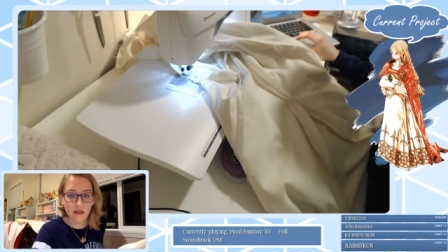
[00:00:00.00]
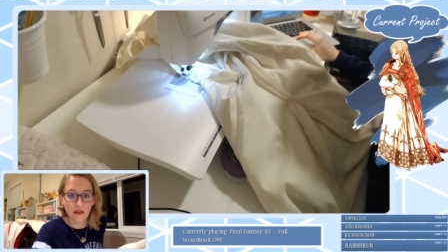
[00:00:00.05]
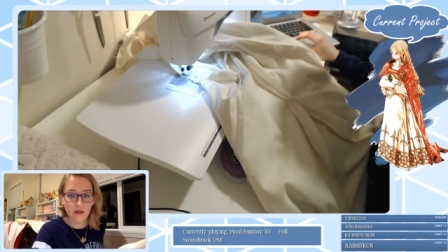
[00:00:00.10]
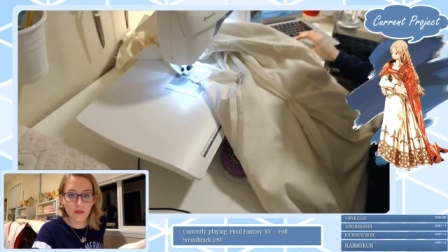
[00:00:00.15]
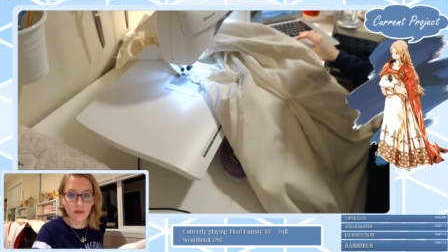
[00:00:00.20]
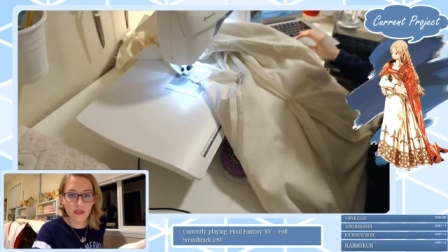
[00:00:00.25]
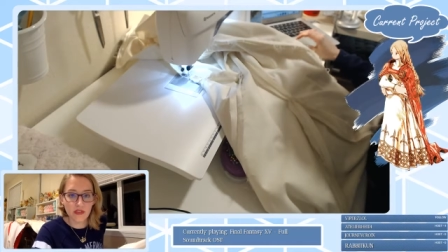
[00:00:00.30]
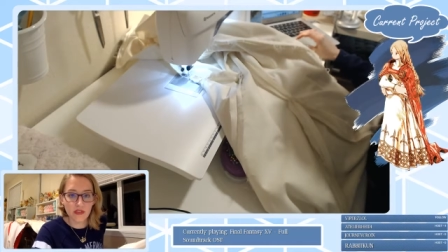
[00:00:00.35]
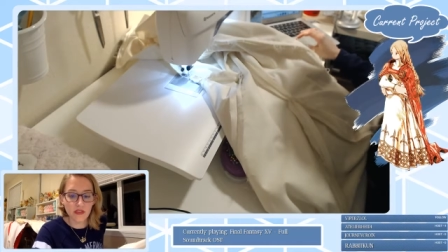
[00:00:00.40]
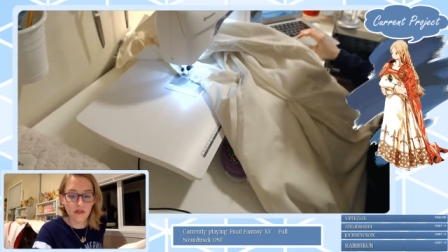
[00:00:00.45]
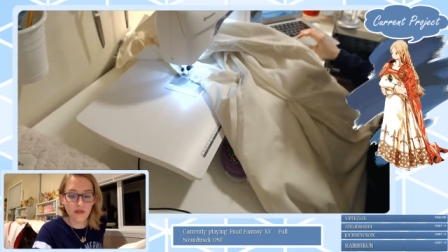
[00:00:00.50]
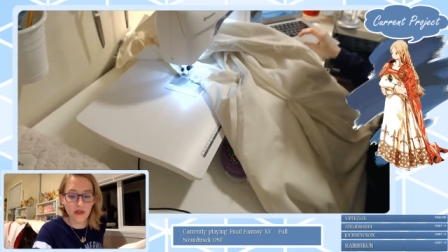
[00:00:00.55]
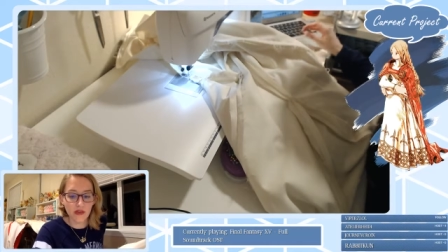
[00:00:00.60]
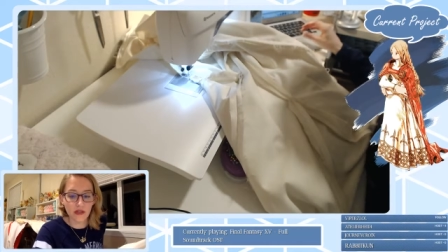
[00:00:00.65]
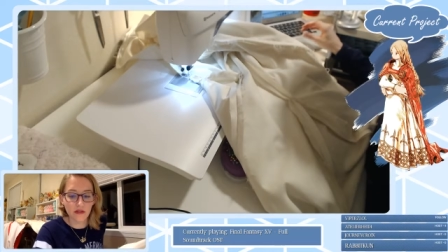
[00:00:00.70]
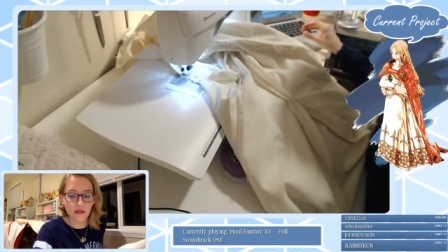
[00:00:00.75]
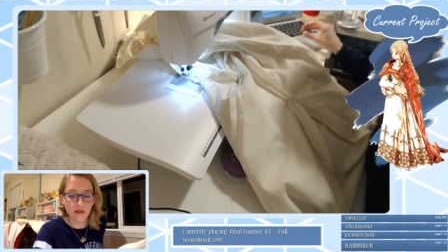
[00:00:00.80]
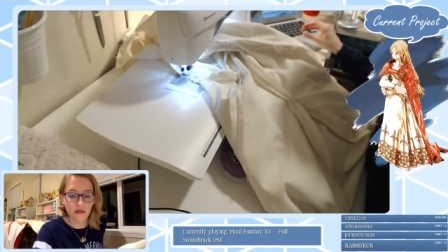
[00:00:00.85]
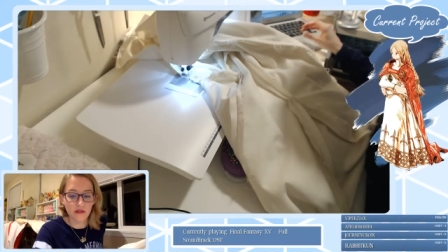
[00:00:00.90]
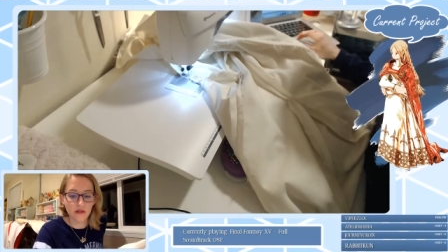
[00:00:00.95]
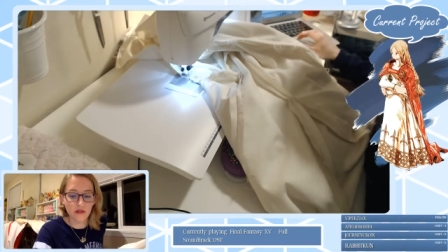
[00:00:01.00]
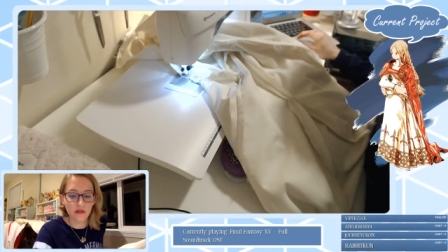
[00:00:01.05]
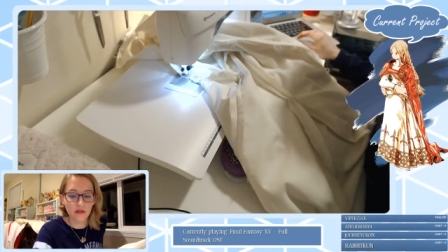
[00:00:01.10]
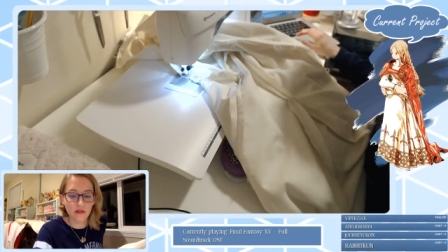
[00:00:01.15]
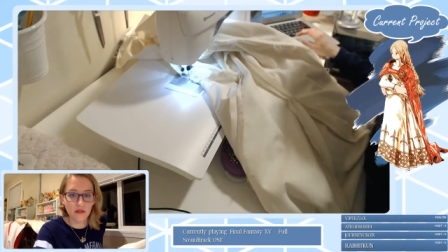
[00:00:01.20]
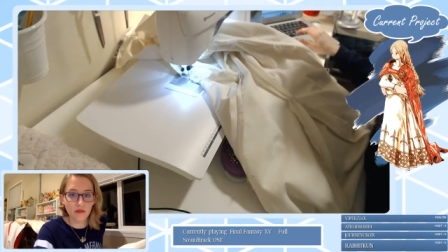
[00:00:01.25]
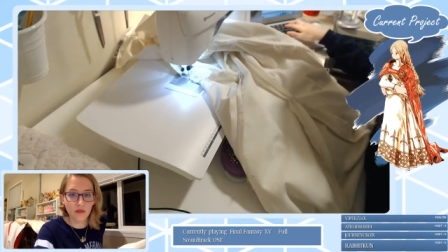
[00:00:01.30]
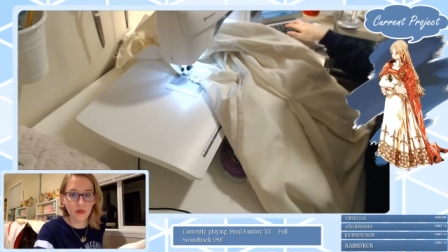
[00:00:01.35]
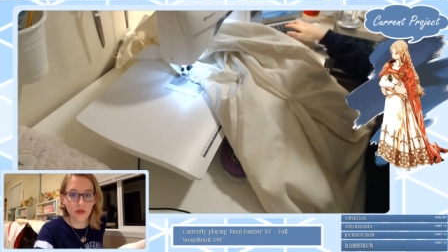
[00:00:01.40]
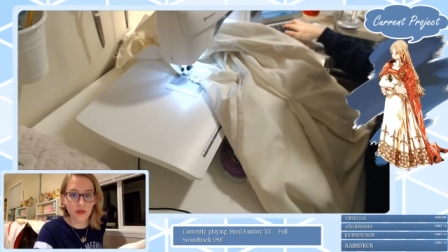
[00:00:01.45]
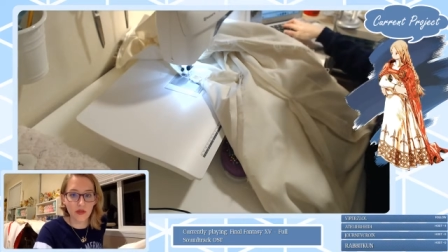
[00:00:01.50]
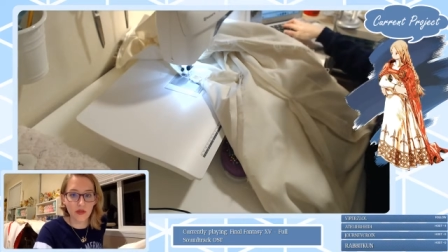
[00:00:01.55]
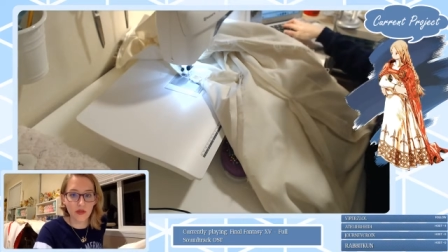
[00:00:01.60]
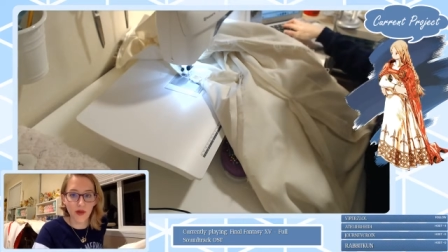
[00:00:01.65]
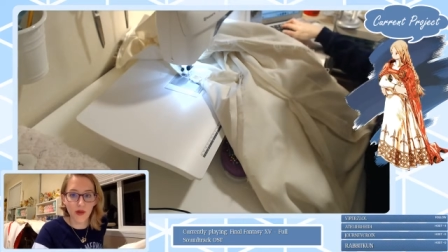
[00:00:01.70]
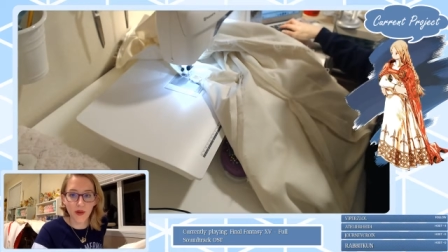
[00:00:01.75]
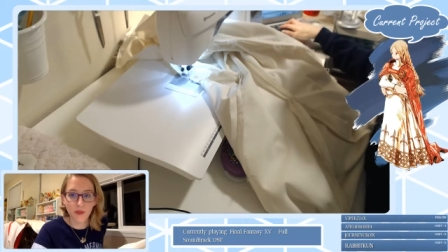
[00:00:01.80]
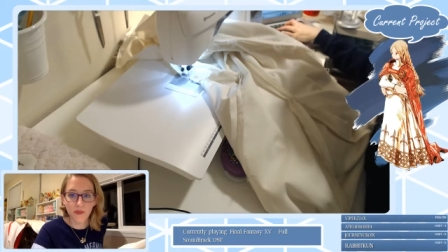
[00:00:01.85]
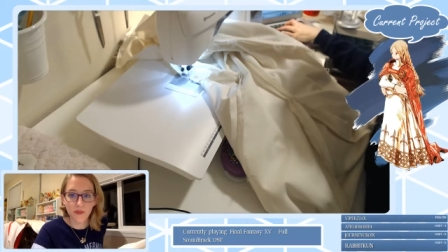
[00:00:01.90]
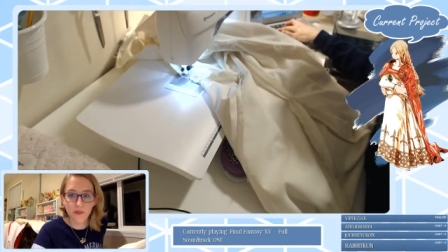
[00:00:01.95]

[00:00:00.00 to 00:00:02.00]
Let me see if I can pull it up.